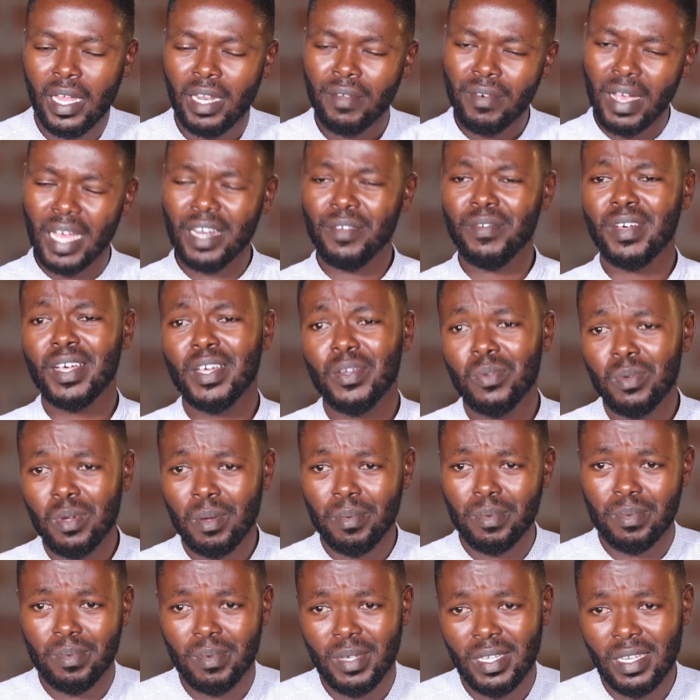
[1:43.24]
I, ne I never grew
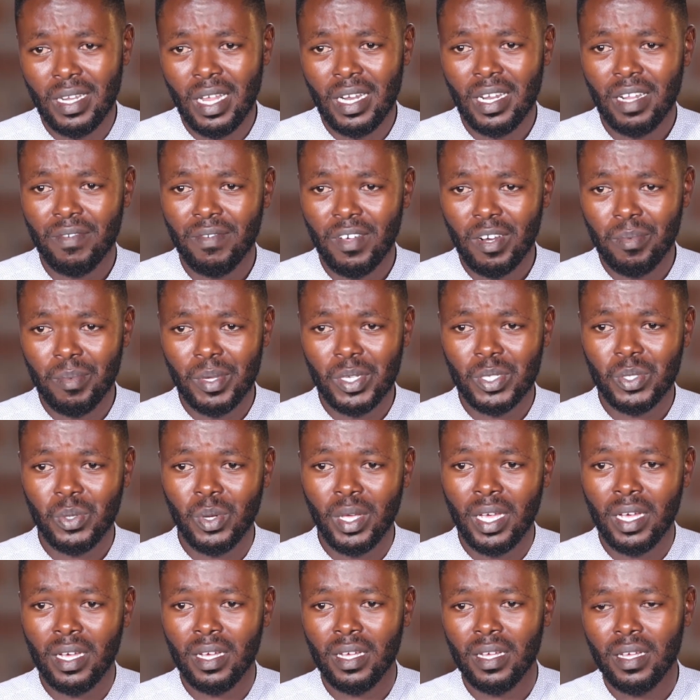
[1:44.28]
up in an environment
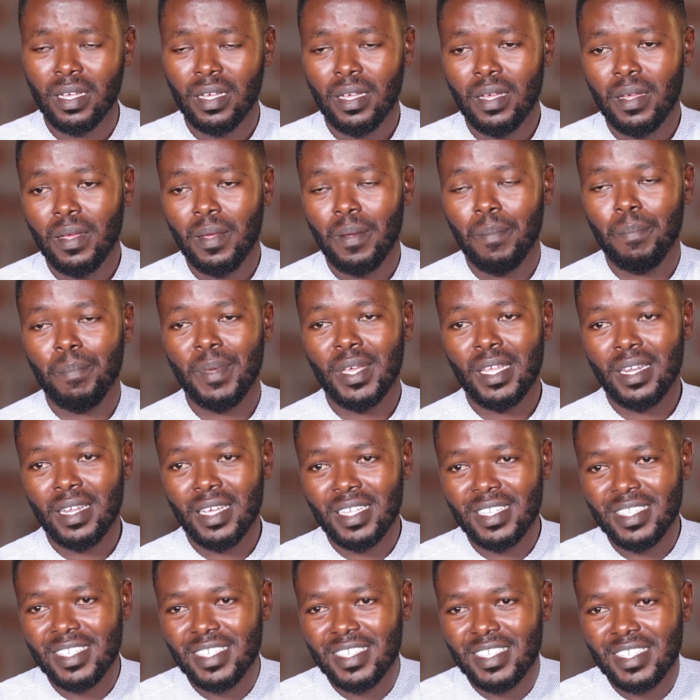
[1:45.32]
where
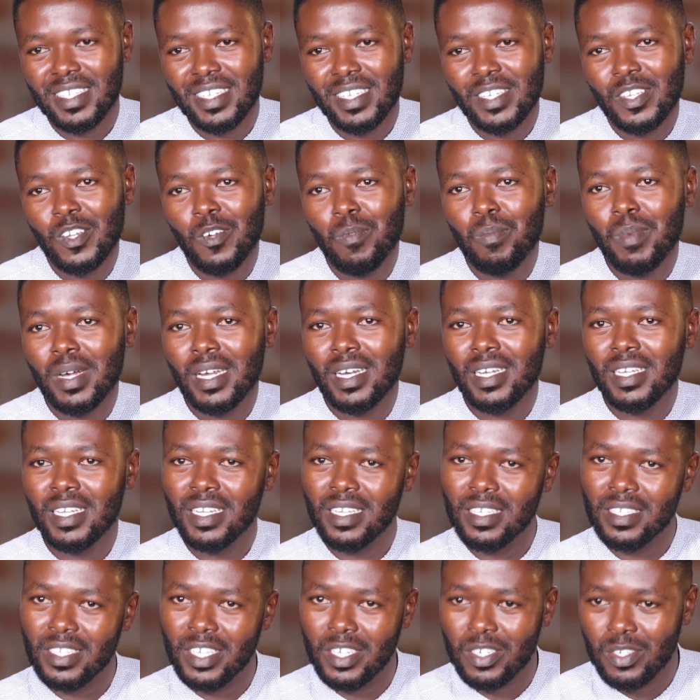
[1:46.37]
parents normally
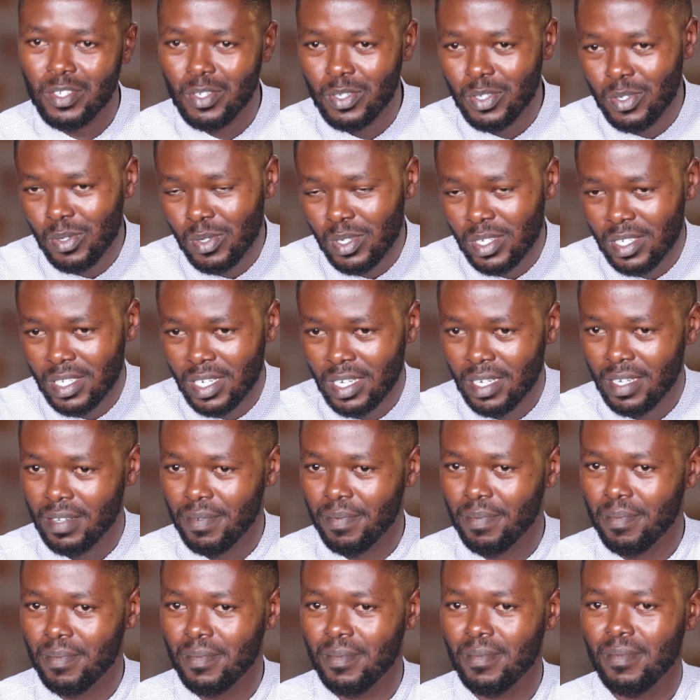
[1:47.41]
listen to children.
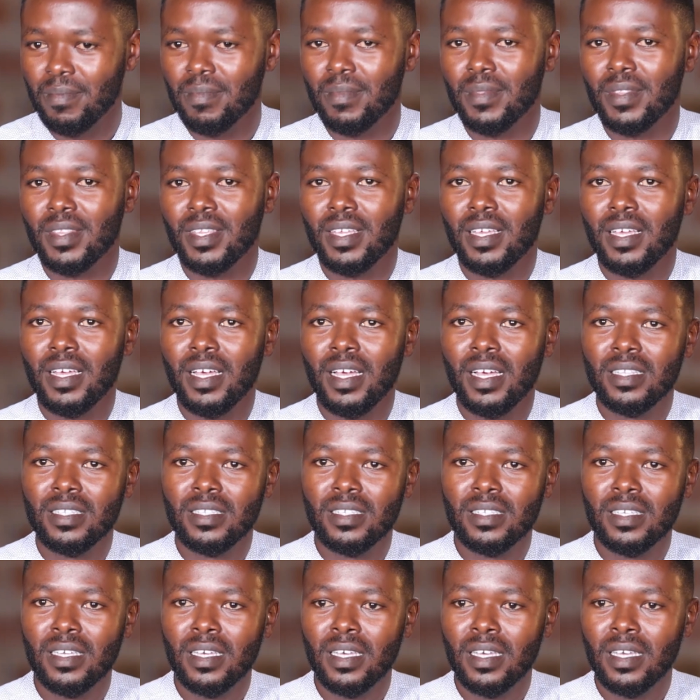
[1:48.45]

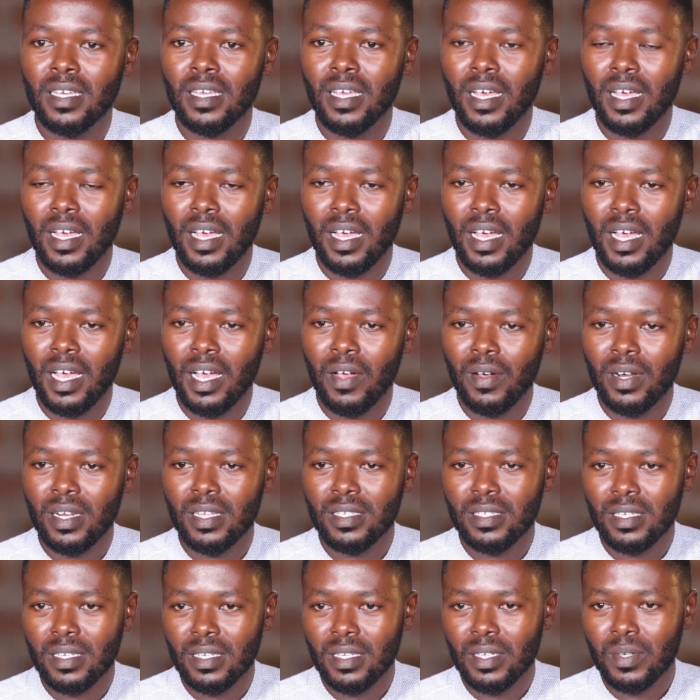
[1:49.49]
I'd say our
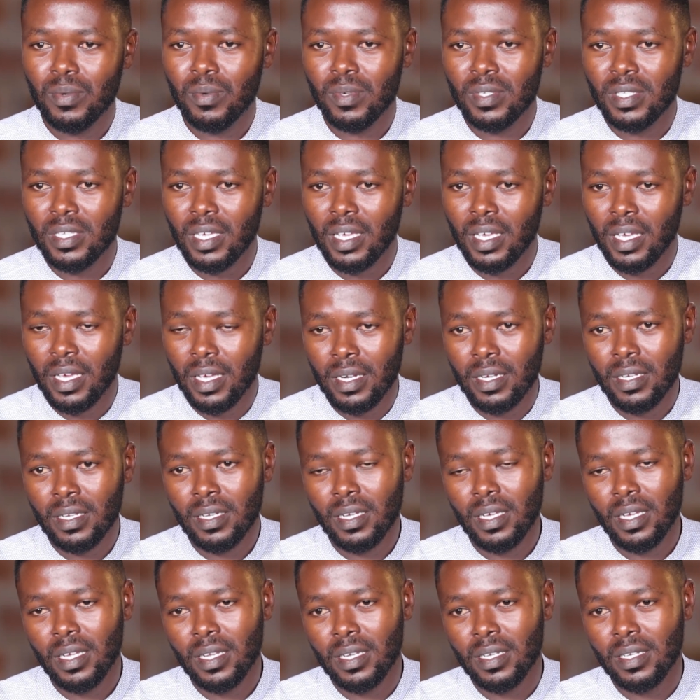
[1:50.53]
listening was the
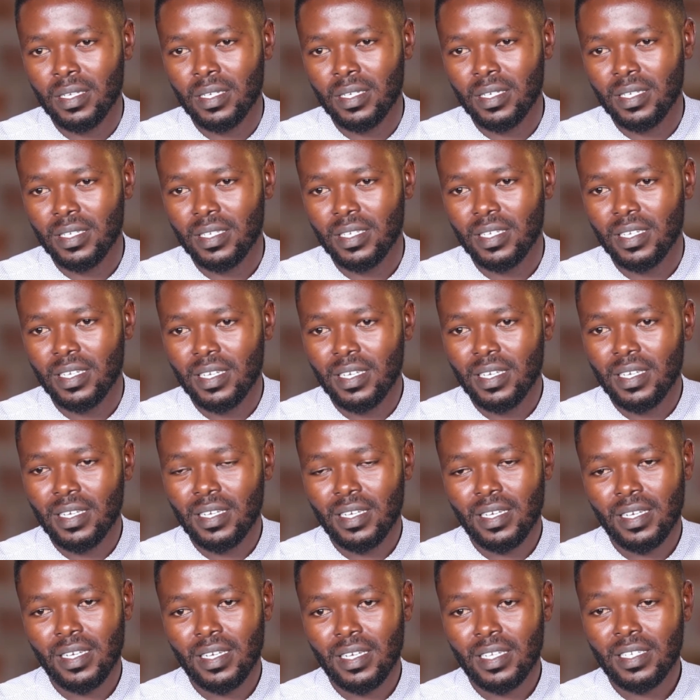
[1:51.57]
cane and
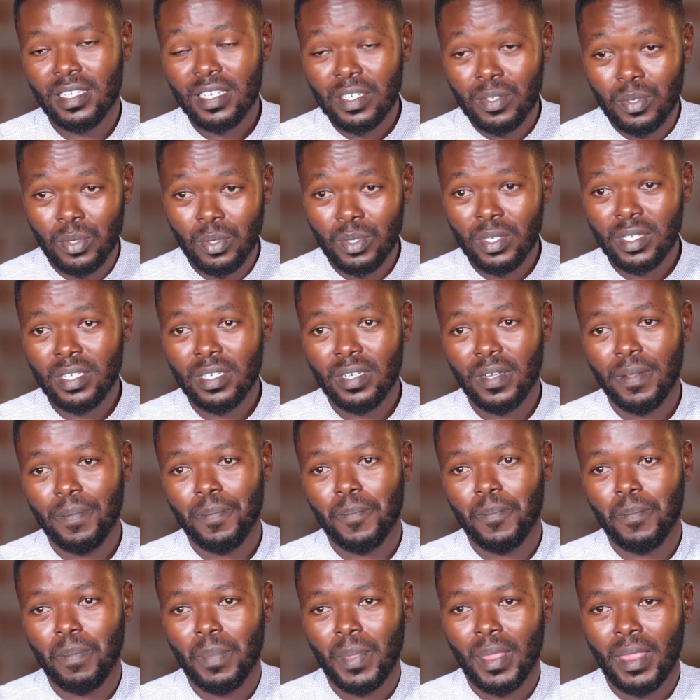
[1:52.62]
it did good,
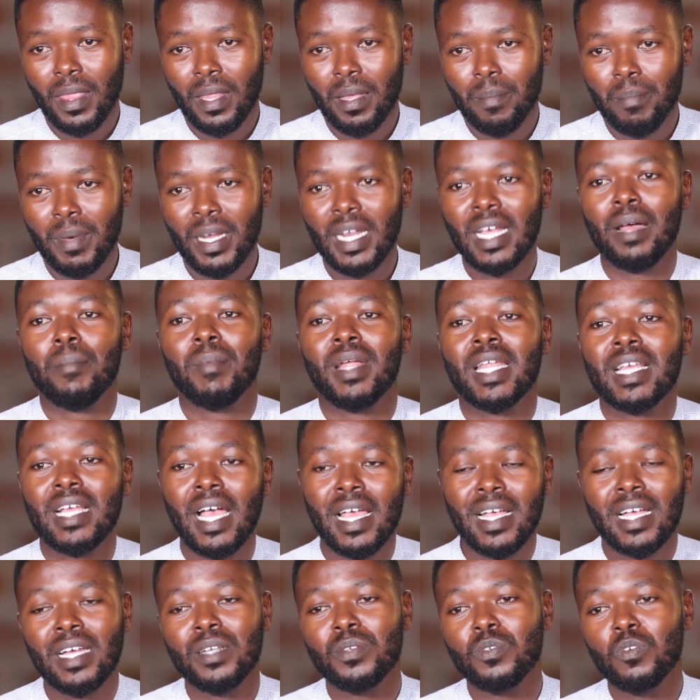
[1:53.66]
but I, but I,
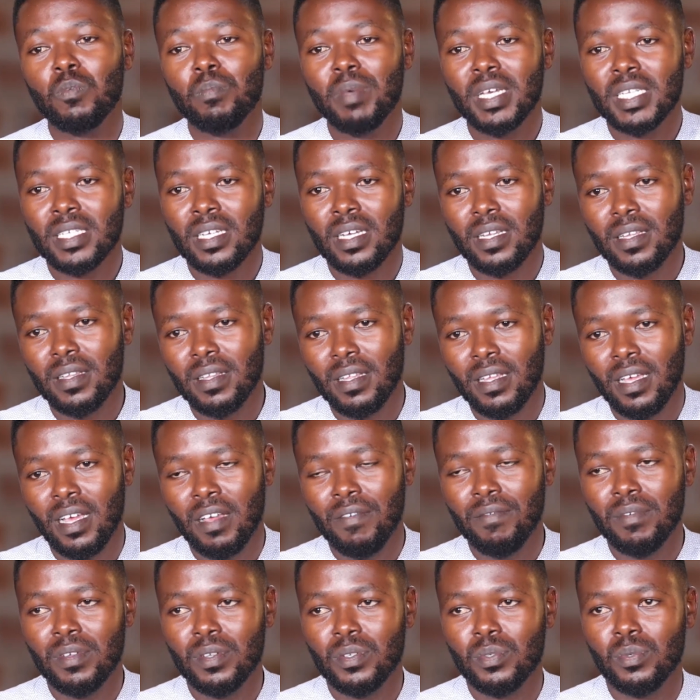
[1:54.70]
I can do better
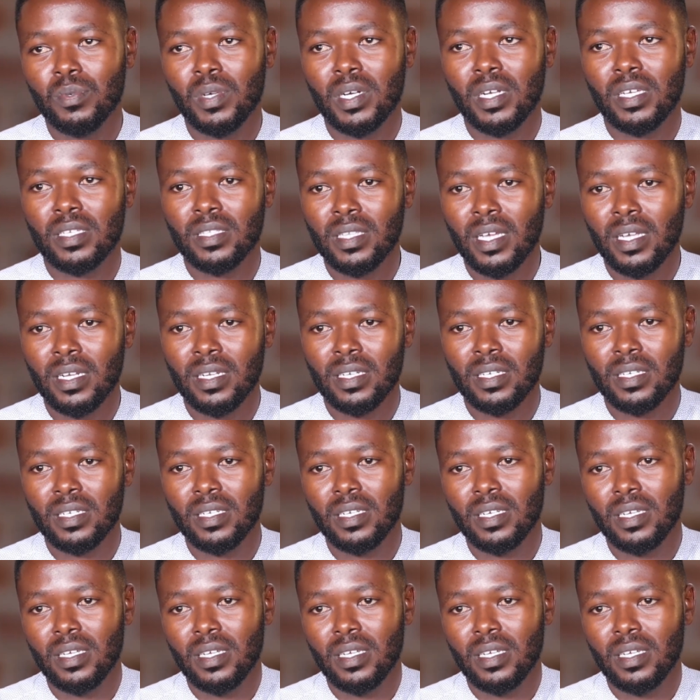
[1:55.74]
having to understand?